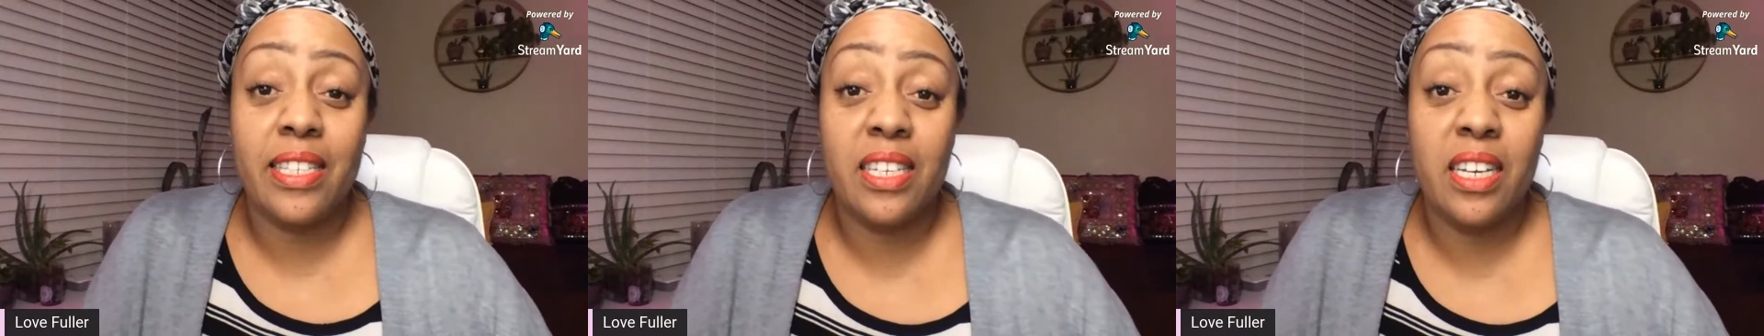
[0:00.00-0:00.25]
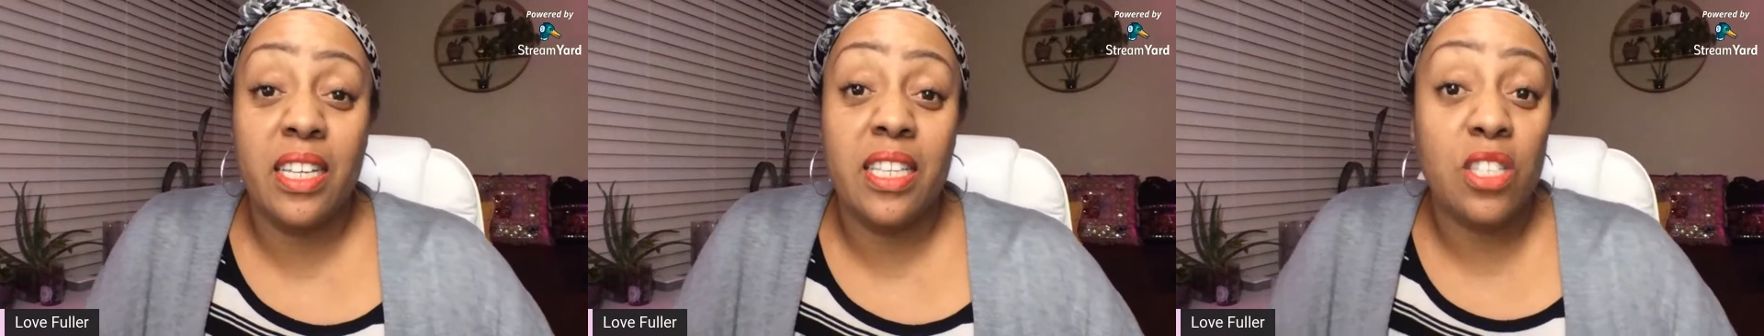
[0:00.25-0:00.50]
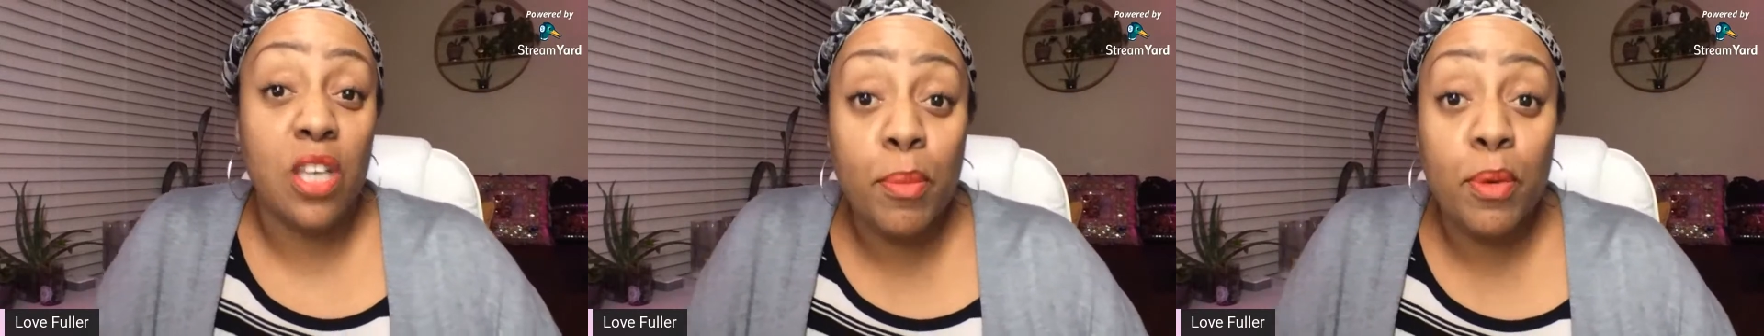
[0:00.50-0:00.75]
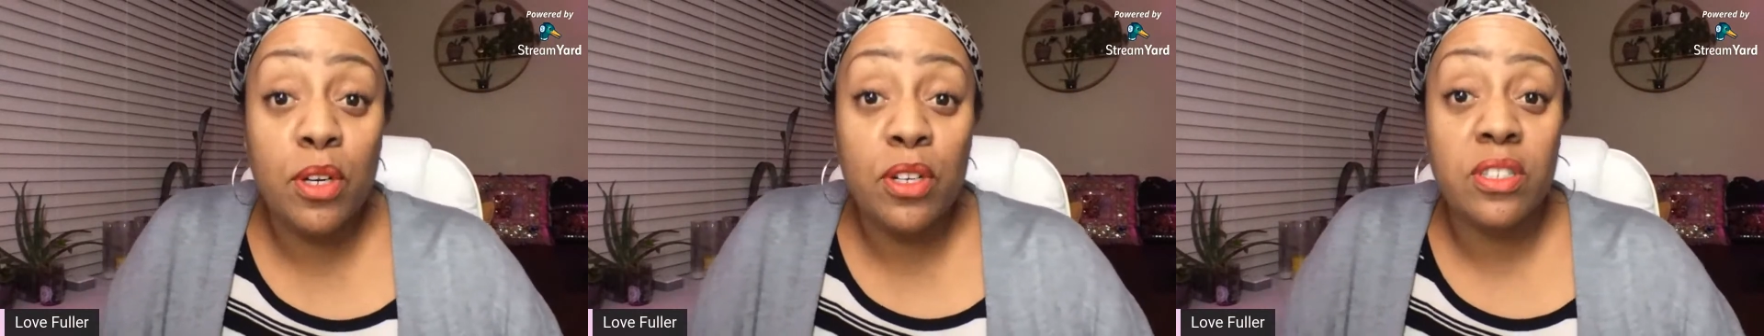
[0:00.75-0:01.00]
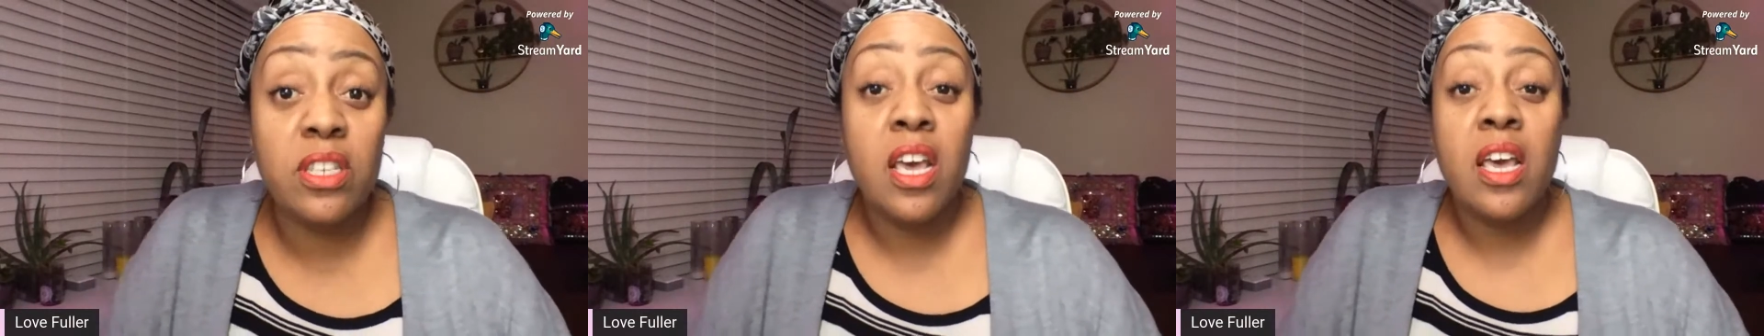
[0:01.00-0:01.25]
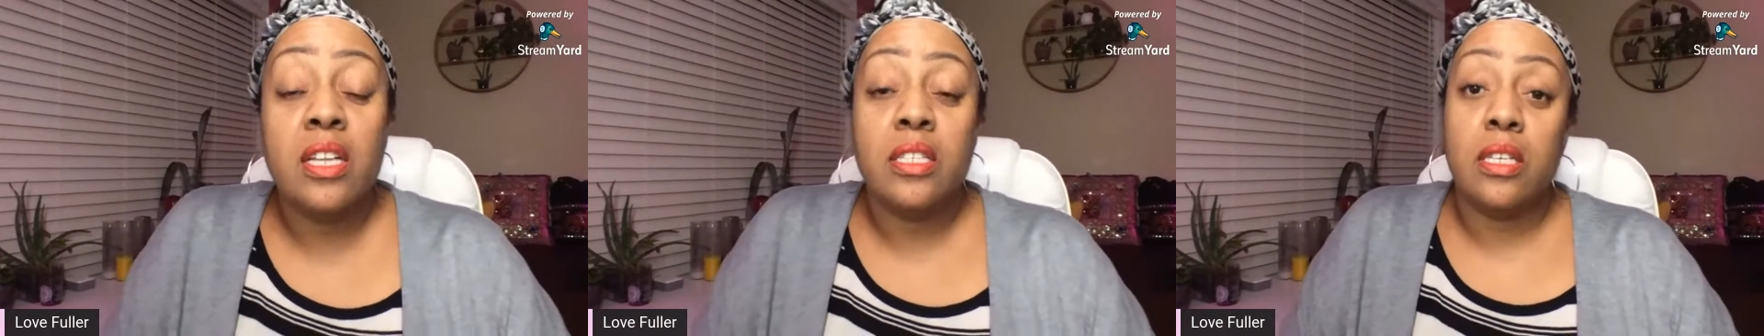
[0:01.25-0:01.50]
in the summers
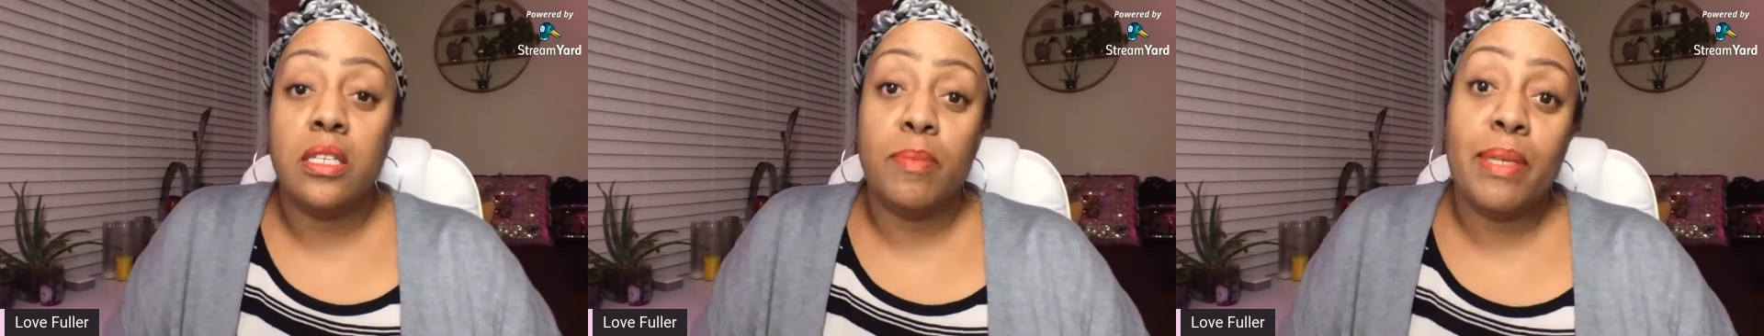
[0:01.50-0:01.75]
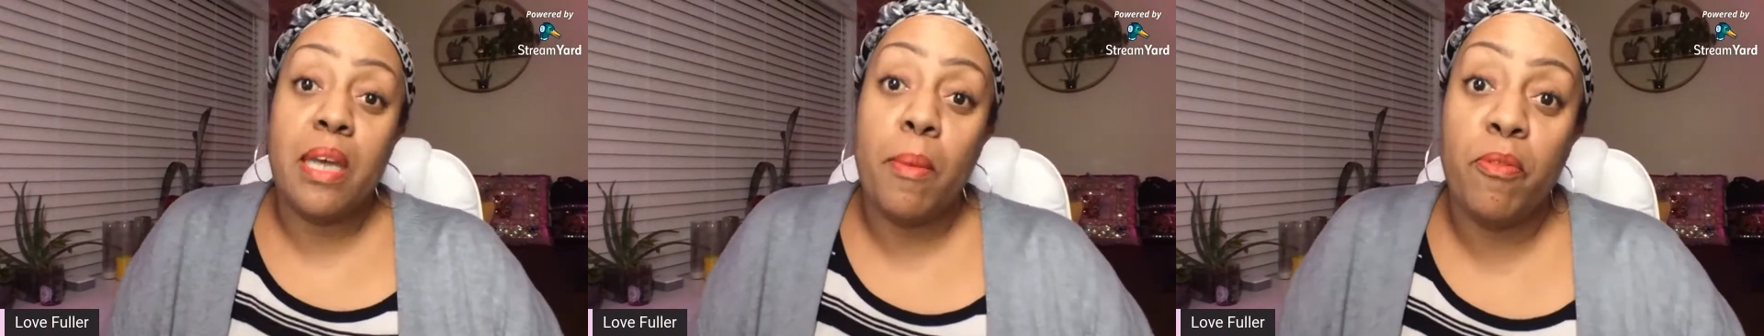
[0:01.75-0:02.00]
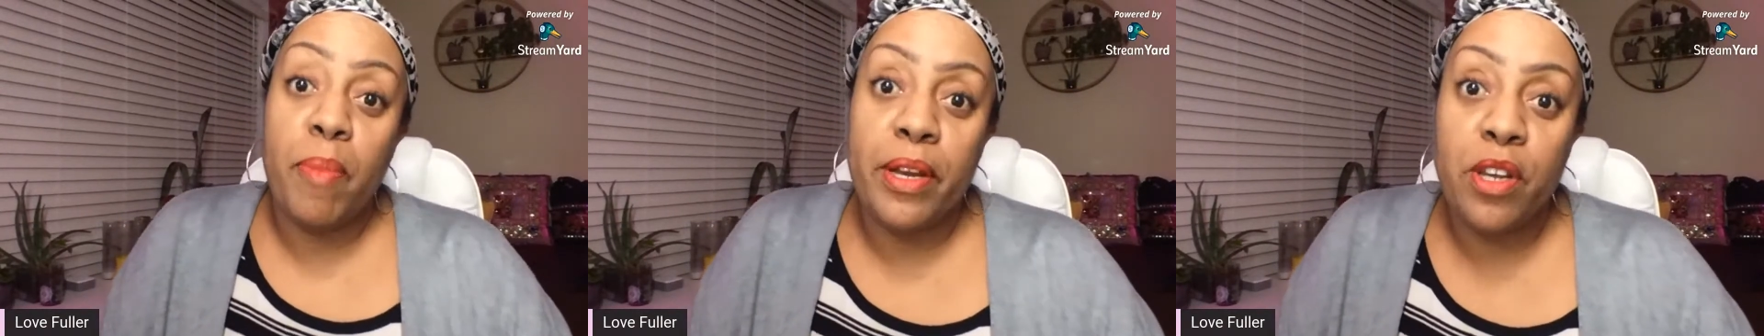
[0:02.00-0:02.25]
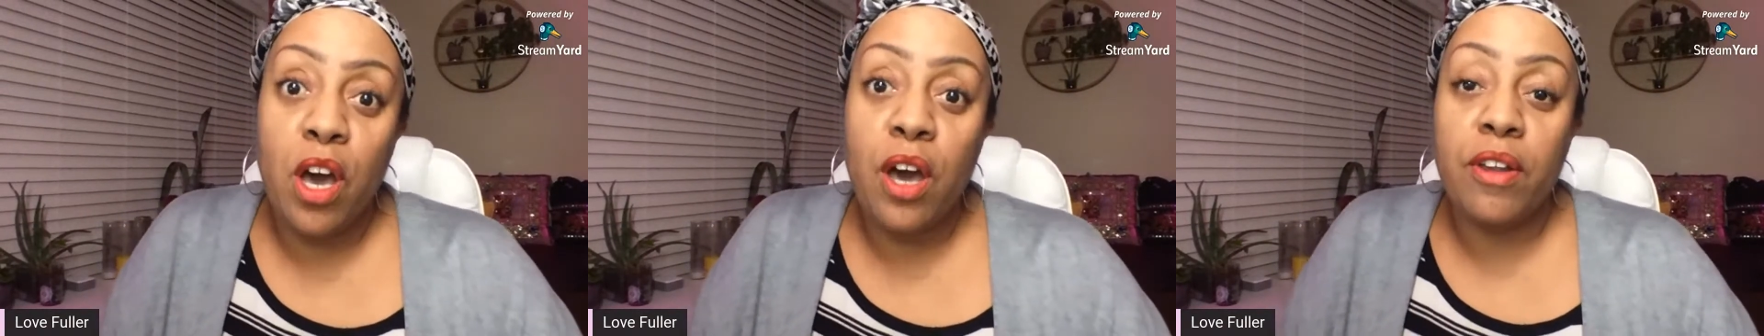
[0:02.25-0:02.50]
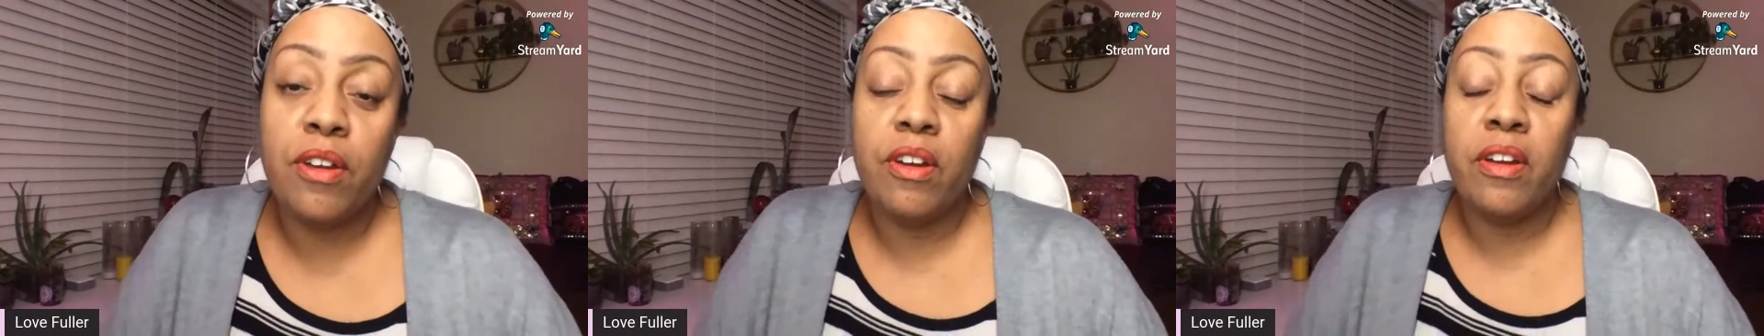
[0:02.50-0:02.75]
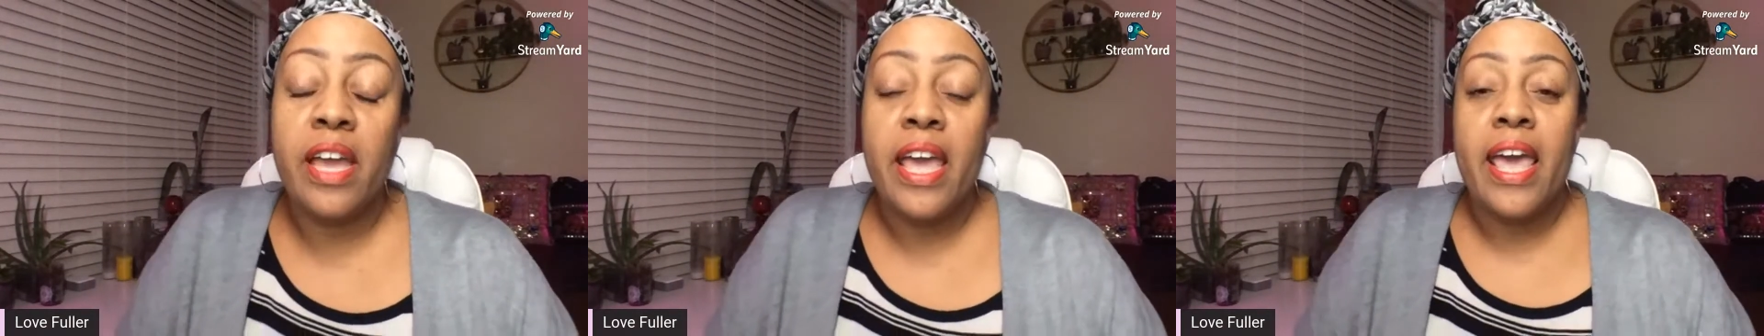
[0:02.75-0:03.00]
to spend time with my daughter,